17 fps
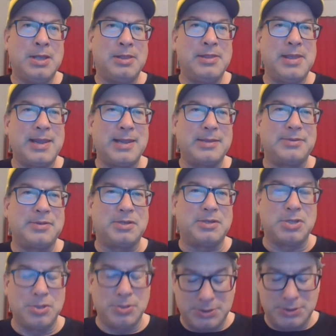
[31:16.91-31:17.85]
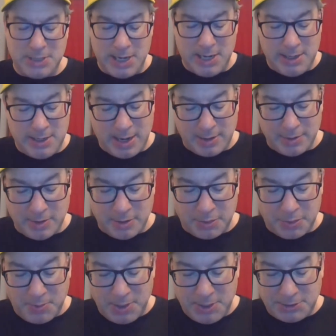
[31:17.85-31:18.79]
They get the 2 seed, and the
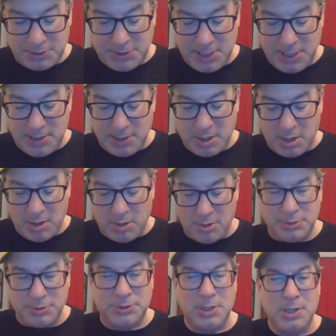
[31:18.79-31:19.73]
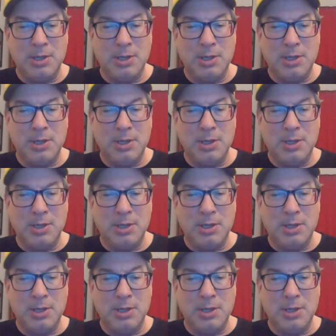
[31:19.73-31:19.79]
3 seed goes